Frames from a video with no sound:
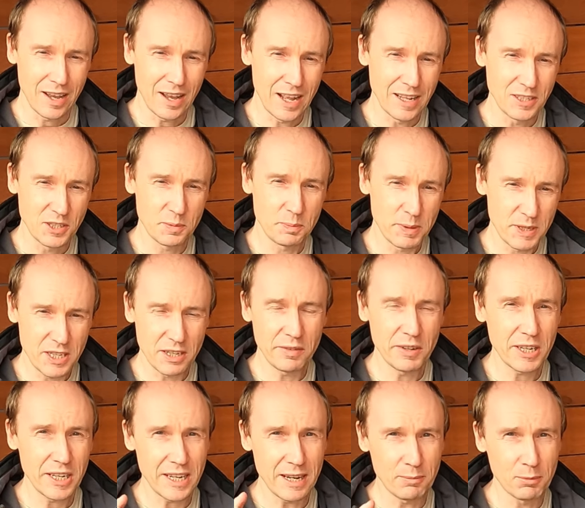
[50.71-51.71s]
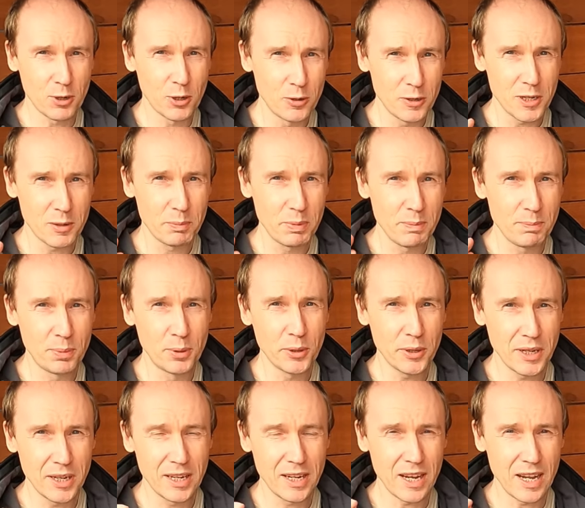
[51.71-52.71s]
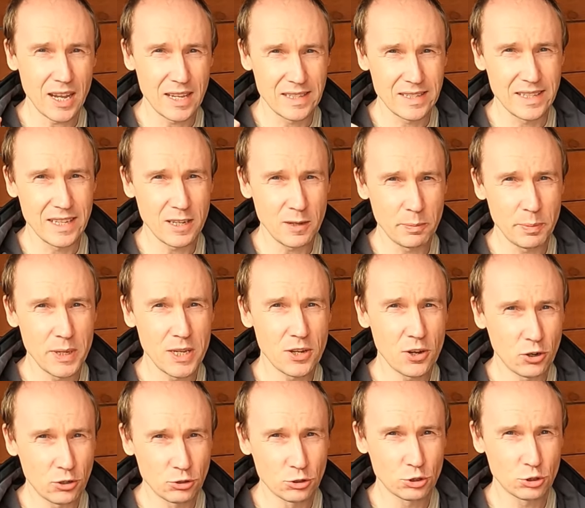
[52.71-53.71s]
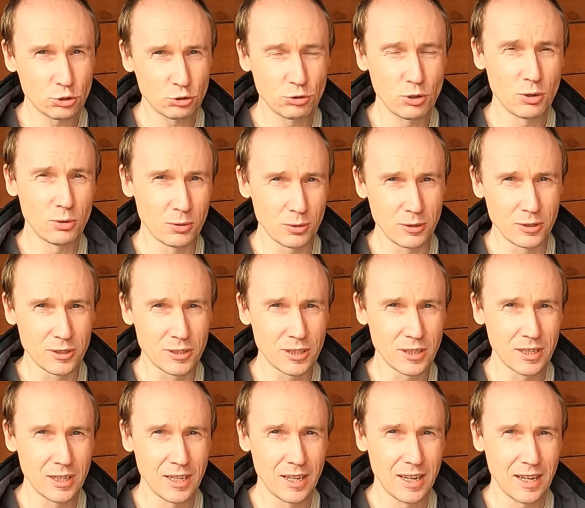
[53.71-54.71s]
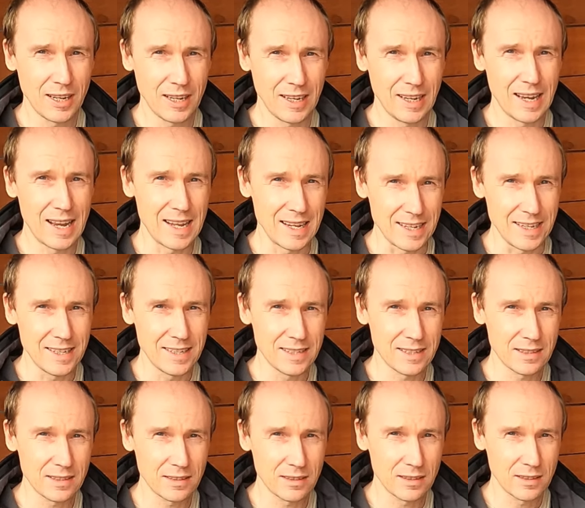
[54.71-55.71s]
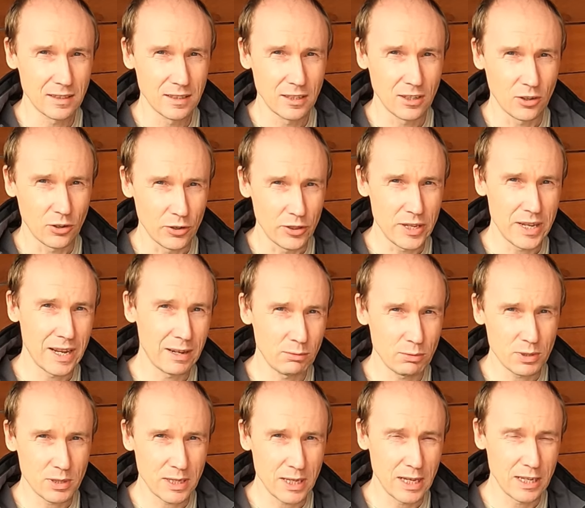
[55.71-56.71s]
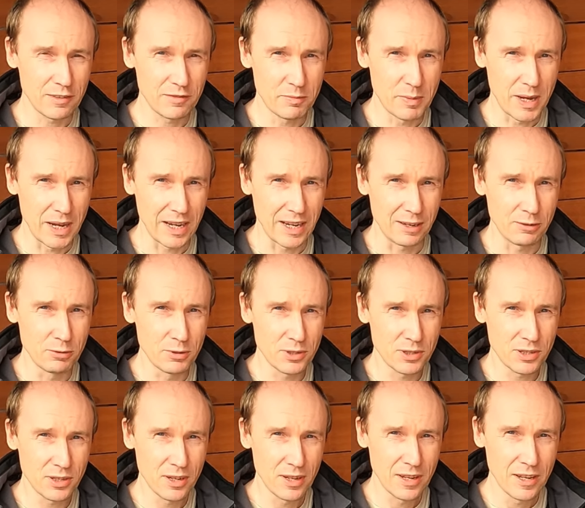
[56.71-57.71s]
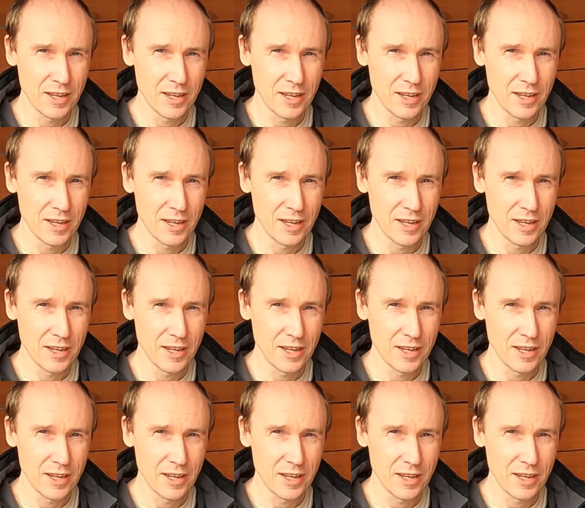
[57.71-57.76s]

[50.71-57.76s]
and specifically I'm going to be putting a Zigbee controlled light on the outside of my house.